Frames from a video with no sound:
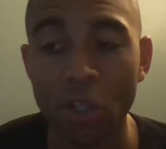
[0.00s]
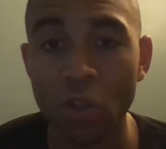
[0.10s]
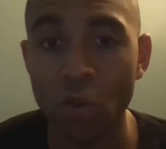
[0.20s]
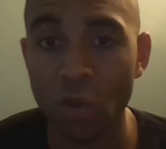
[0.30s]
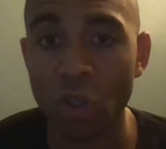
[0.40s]

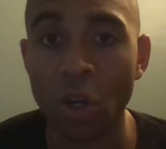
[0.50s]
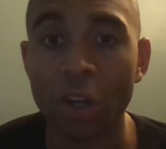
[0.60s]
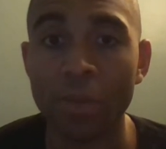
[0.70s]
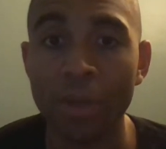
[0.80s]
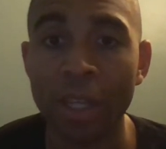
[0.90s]
you can
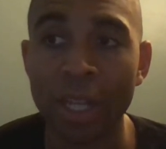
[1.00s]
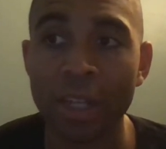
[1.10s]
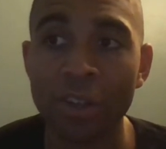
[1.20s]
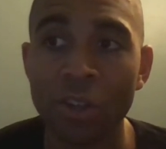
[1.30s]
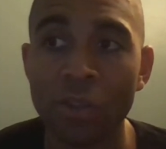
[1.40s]
talk to me and I
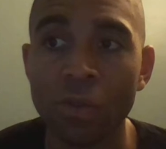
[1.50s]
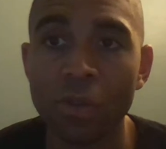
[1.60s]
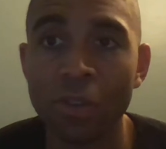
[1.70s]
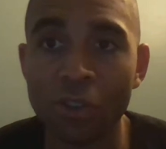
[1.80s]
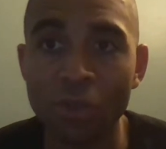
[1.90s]
can tell you
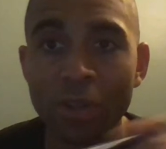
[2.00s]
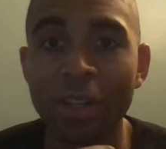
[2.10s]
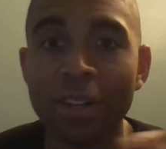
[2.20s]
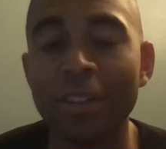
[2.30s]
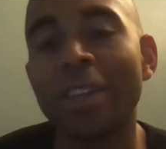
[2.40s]
the
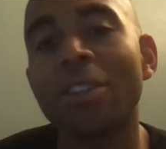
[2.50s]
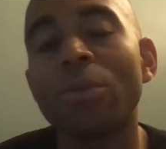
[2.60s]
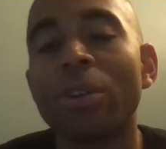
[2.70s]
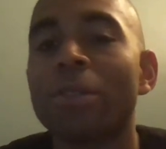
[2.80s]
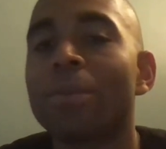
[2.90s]
shortcuts to get to
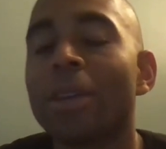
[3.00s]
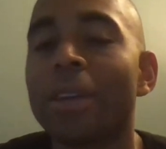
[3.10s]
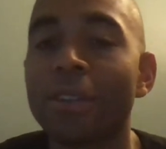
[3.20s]
where you're gonna be.